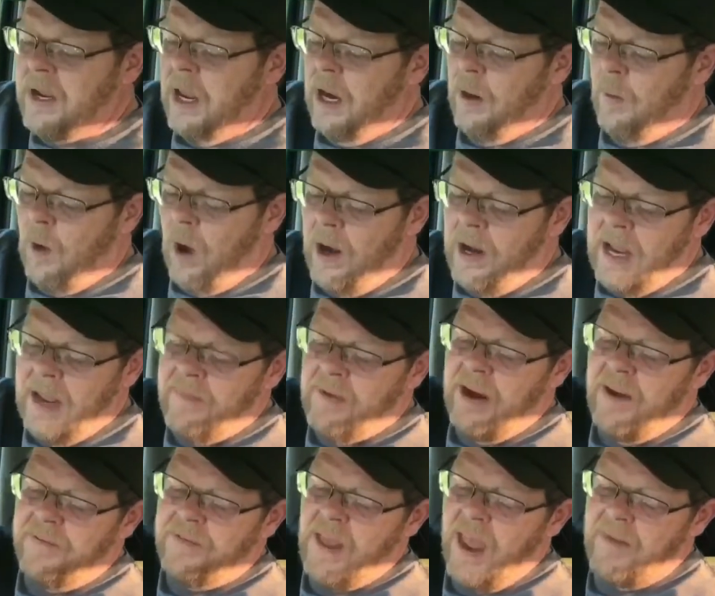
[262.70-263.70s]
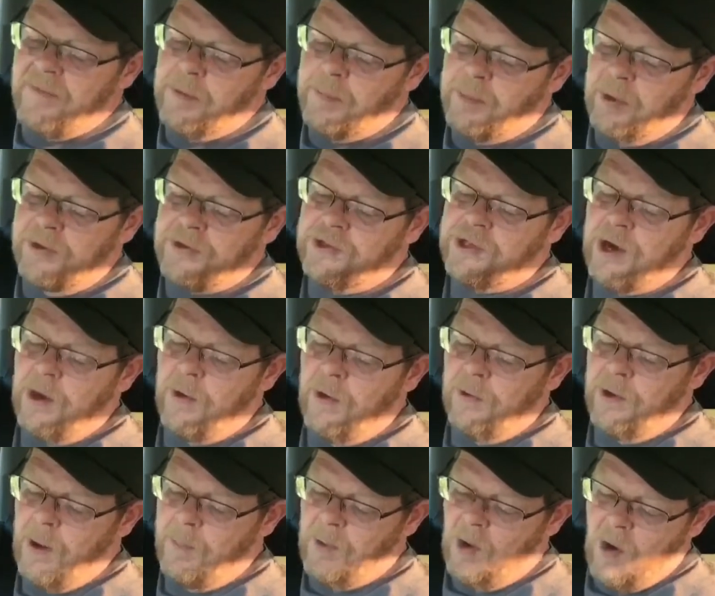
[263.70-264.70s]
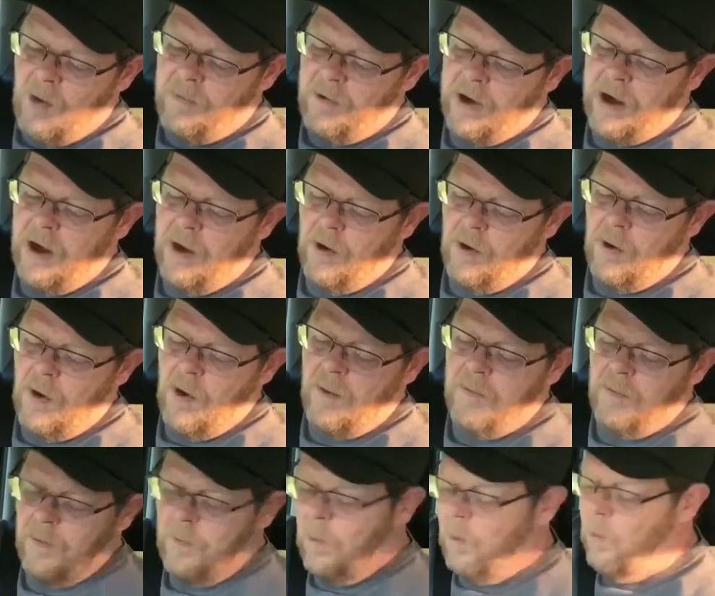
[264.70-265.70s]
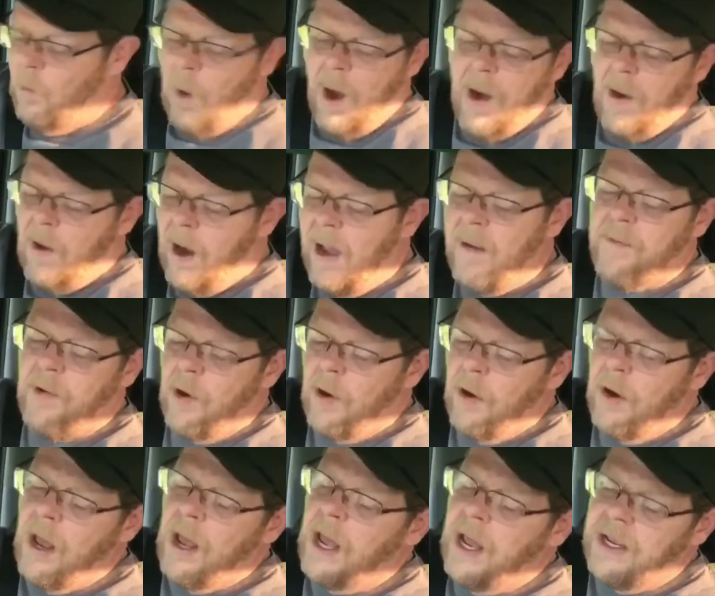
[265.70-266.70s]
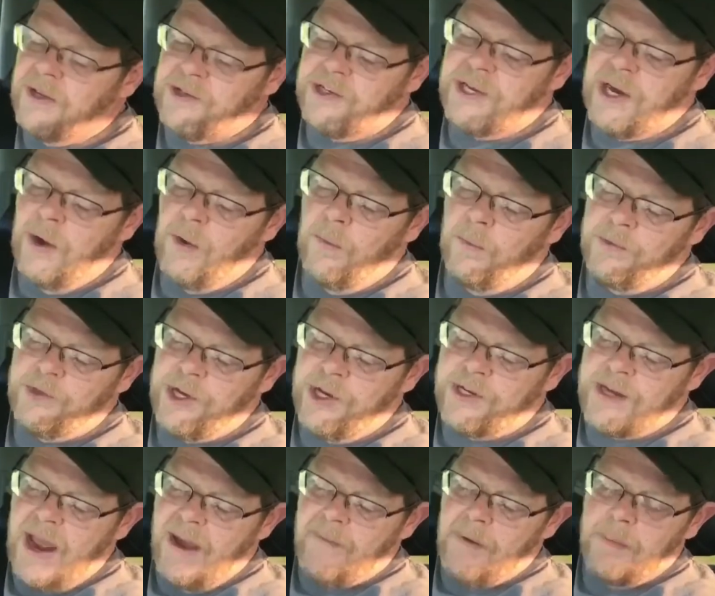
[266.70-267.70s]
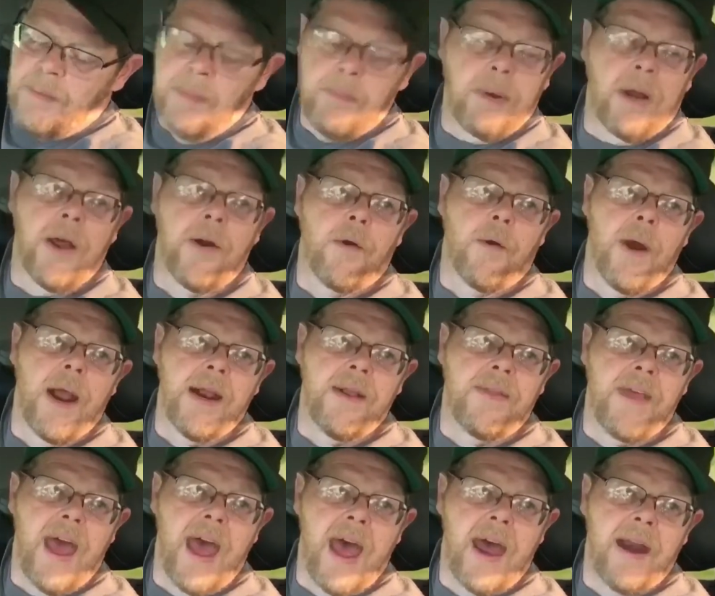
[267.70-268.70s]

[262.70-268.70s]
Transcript: But you know what? Even if they have to put serial number over here or over wherever, still just have them obliterate that.